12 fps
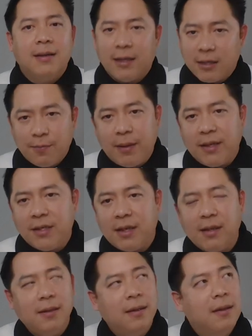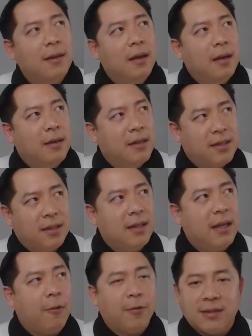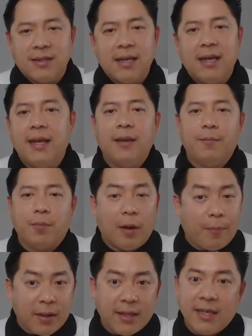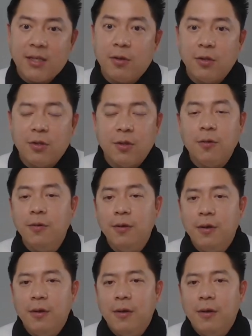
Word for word: That's patient. Recently, I was selling properties also,